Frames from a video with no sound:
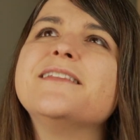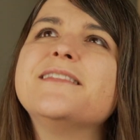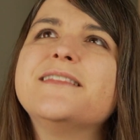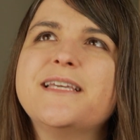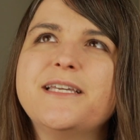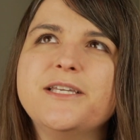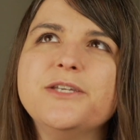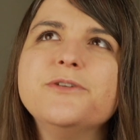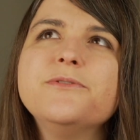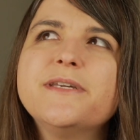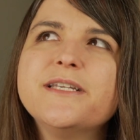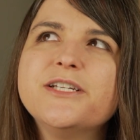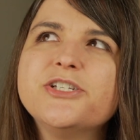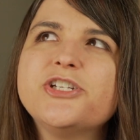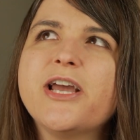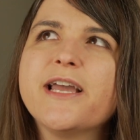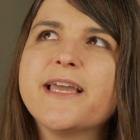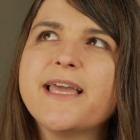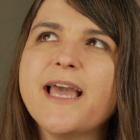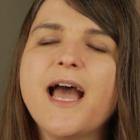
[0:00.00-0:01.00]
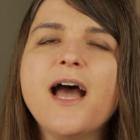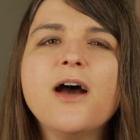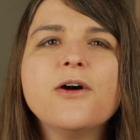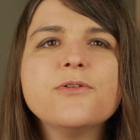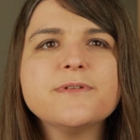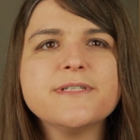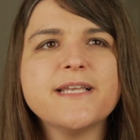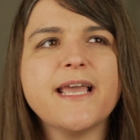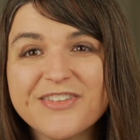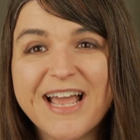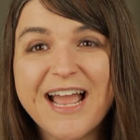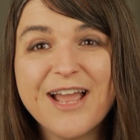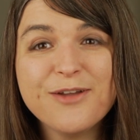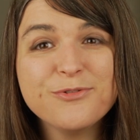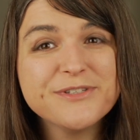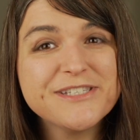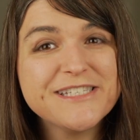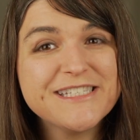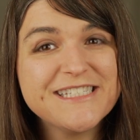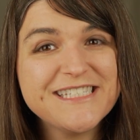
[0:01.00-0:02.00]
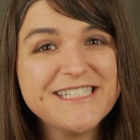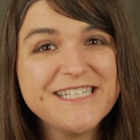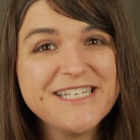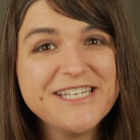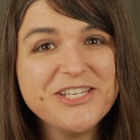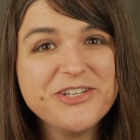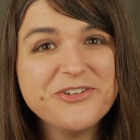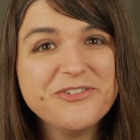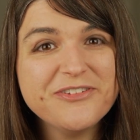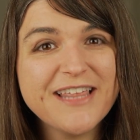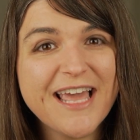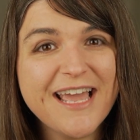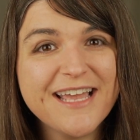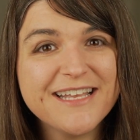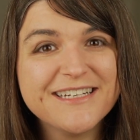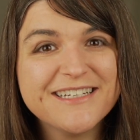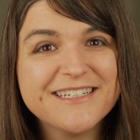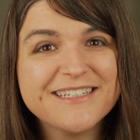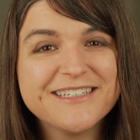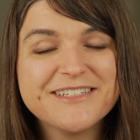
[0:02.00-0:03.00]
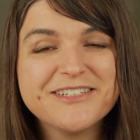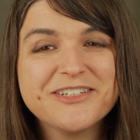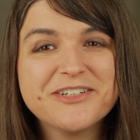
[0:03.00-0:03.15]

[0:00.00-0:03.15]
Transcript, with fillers: that you can check out. I will see you then.